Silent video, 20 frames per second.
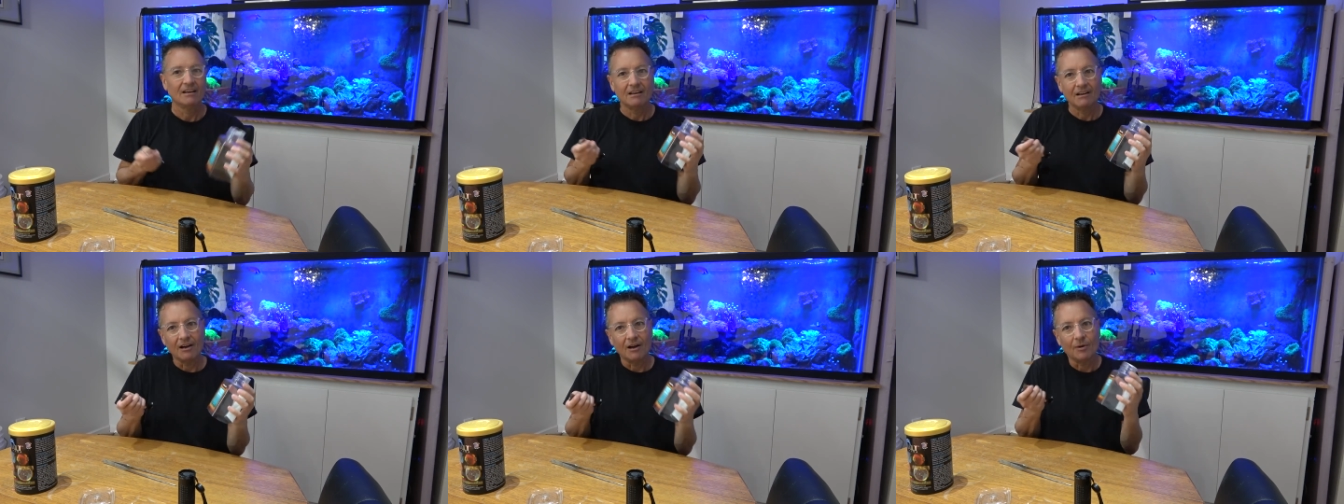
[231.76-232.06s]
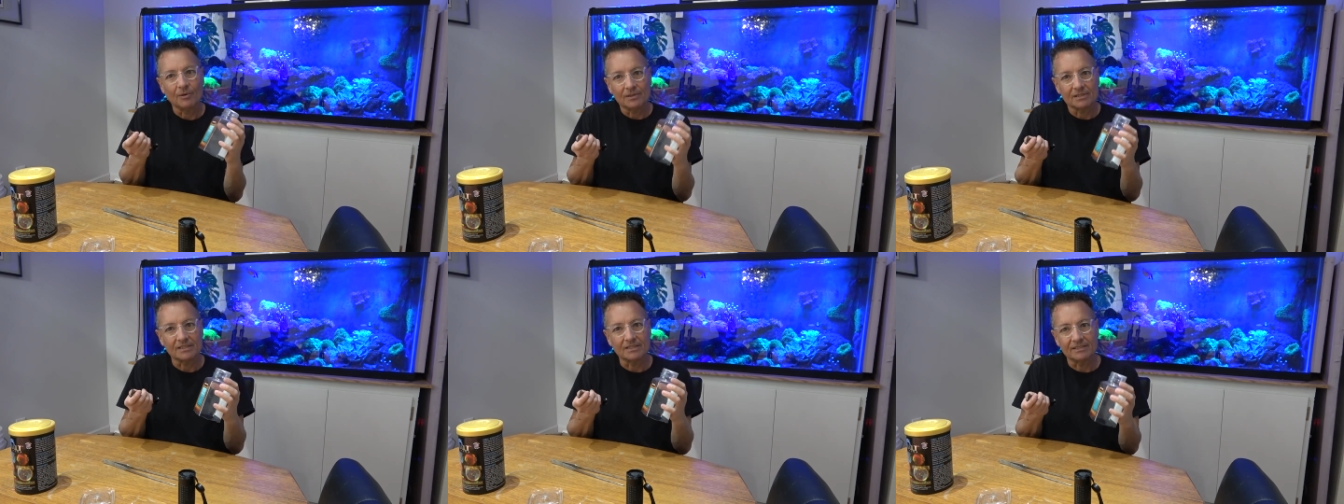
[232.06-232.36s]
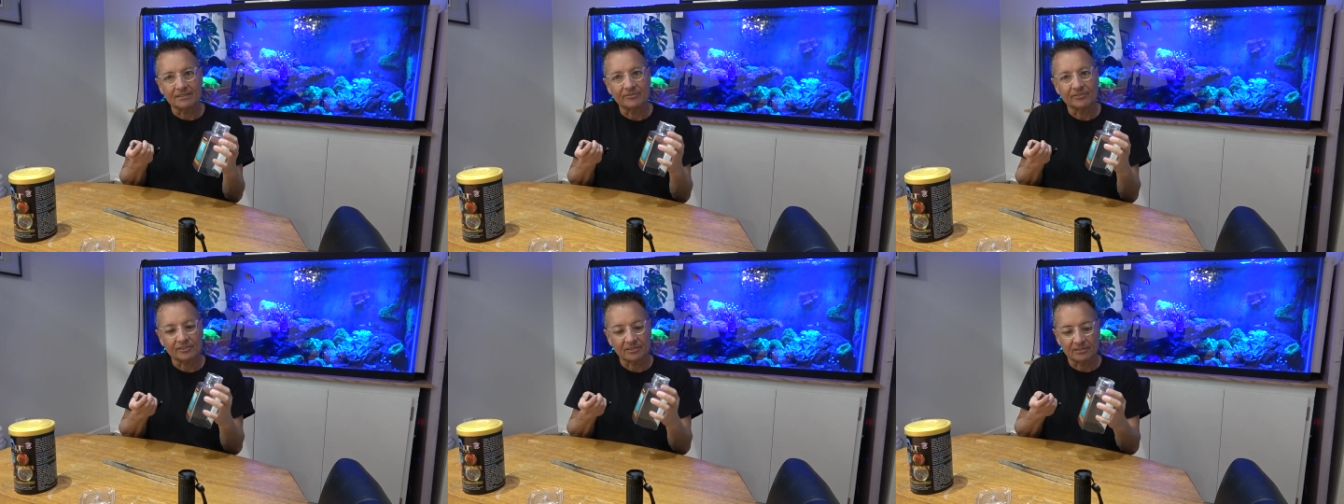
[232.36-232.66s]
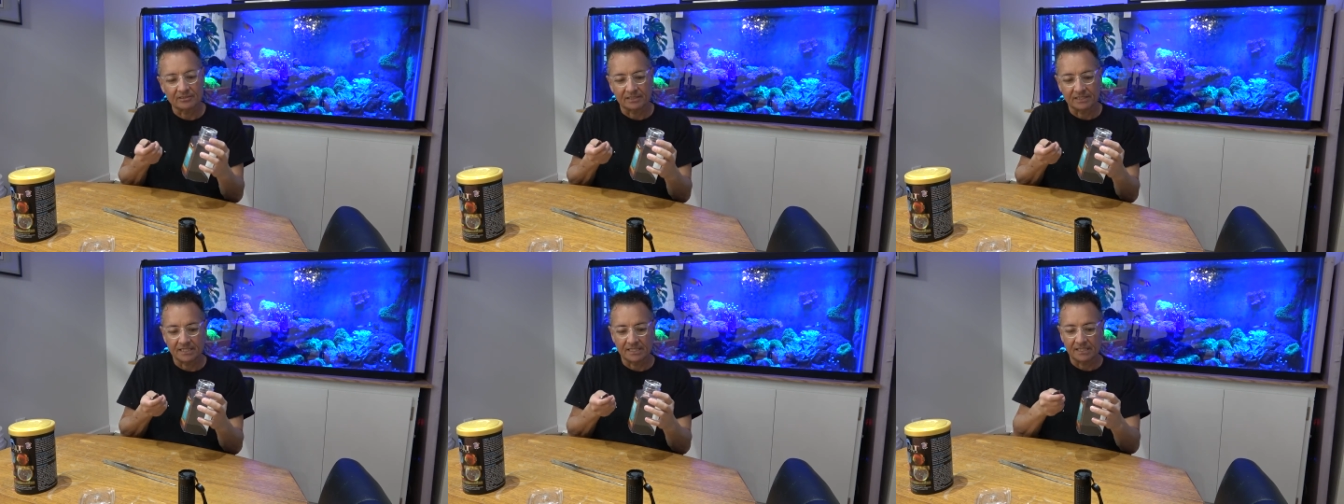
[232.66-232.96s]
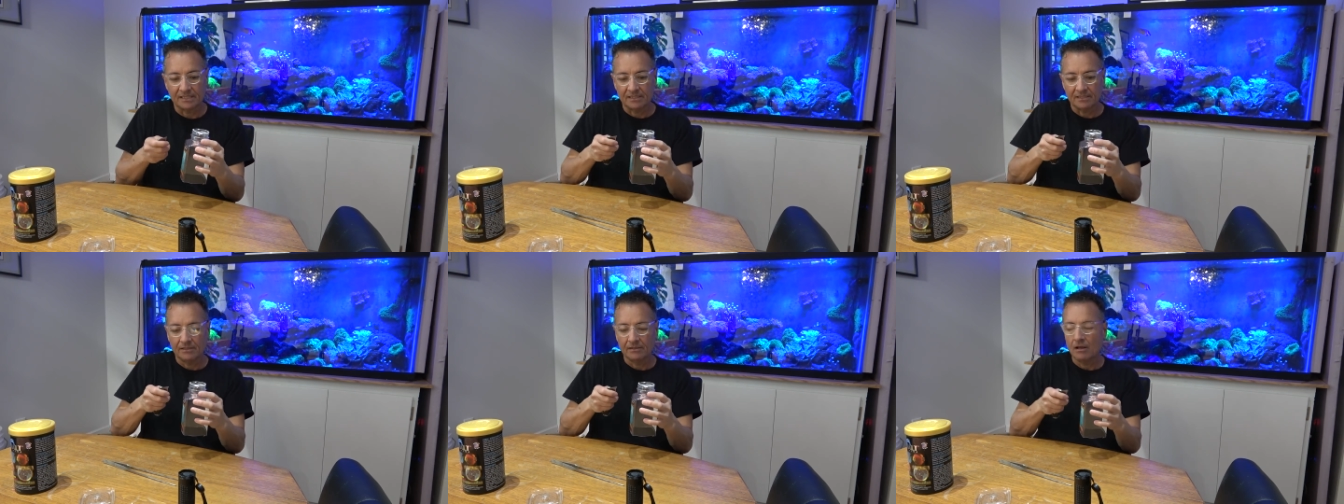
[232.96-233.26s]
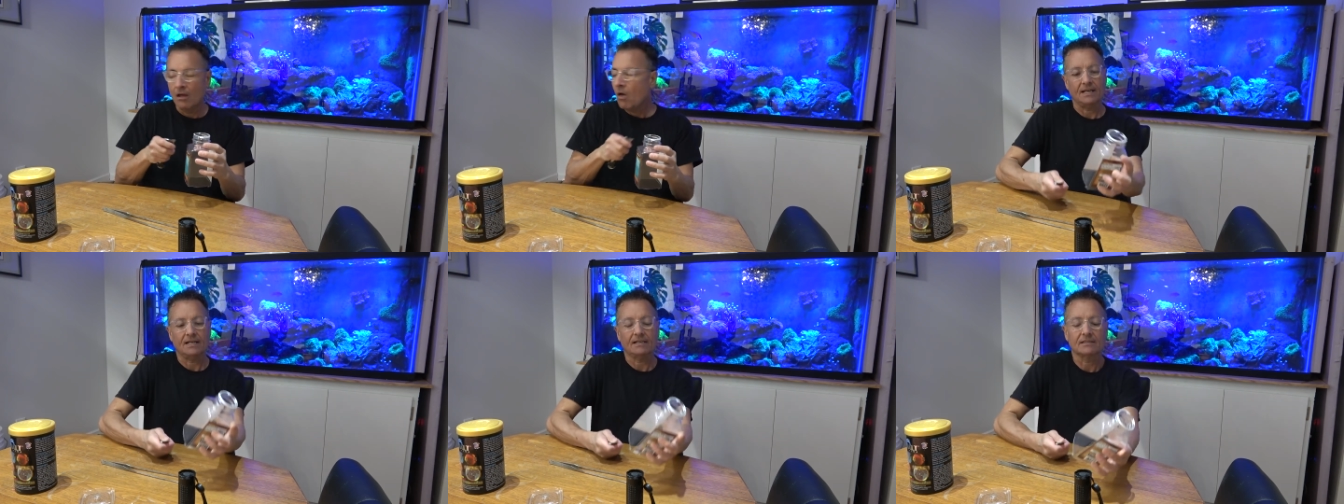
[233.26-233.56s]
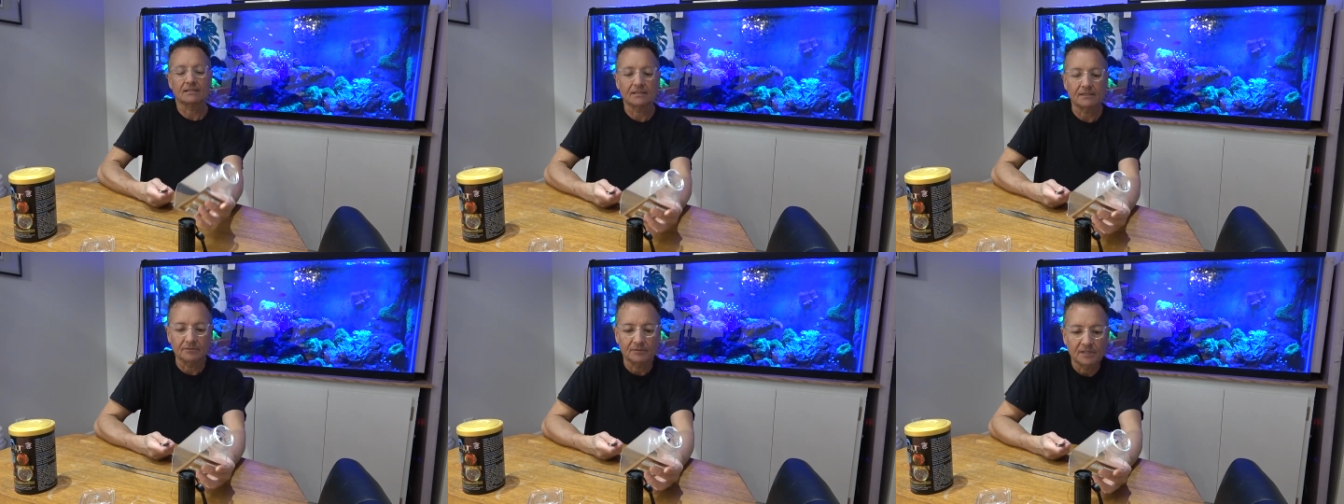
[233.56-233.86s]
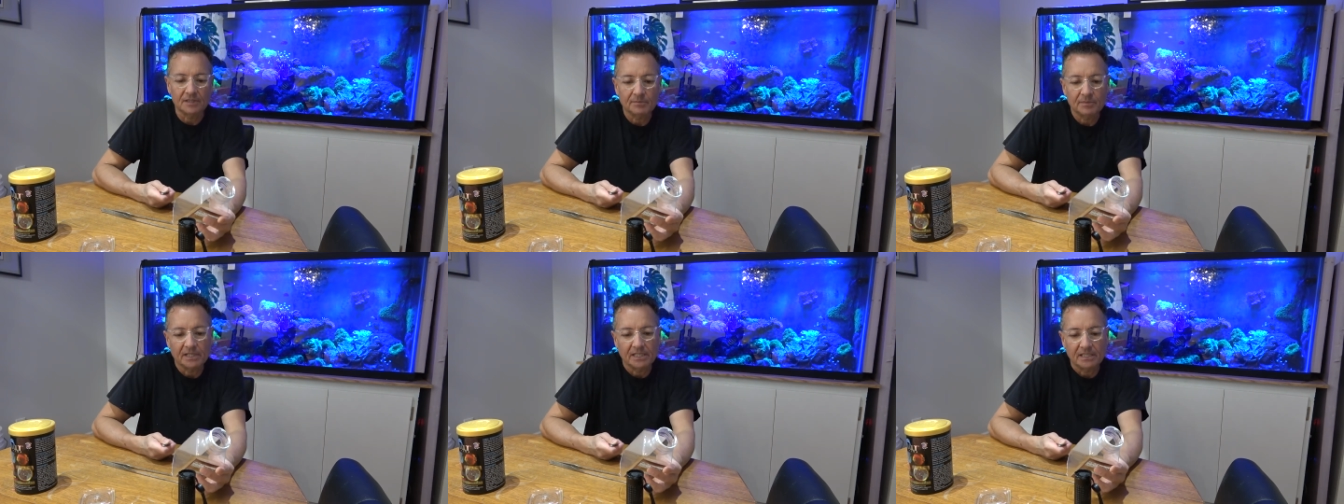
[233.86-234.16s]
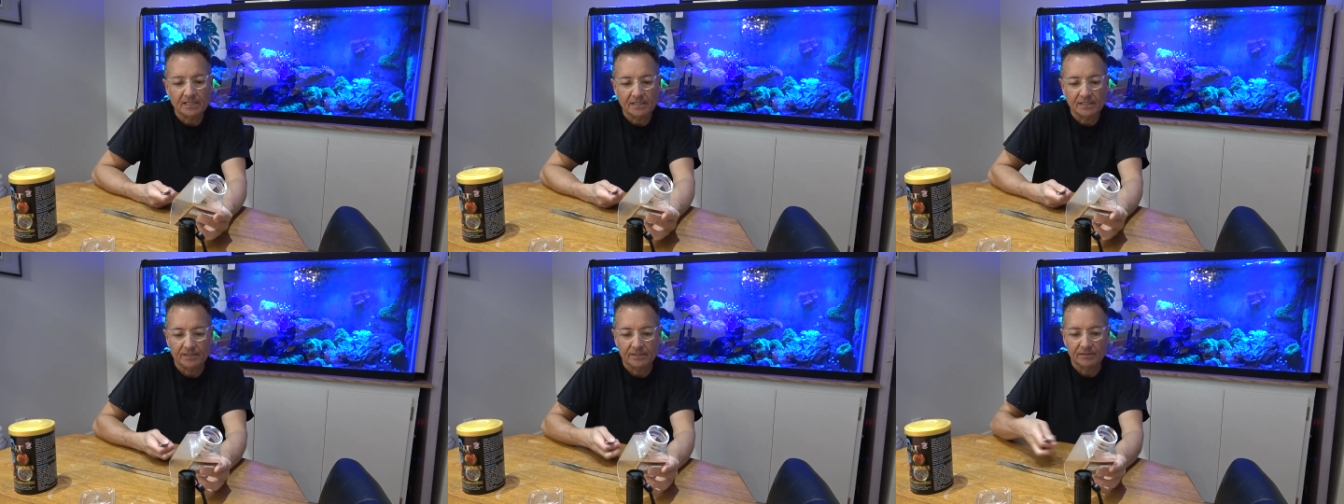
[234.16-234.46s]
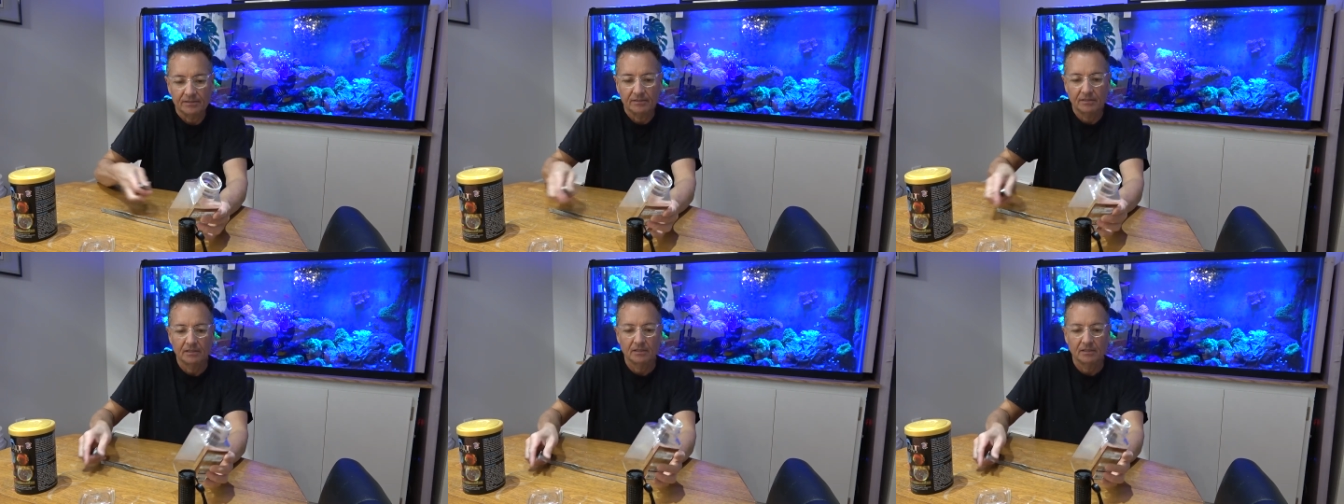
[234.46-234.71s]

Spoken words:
Always a difficult decision. Actually, what am I going to do?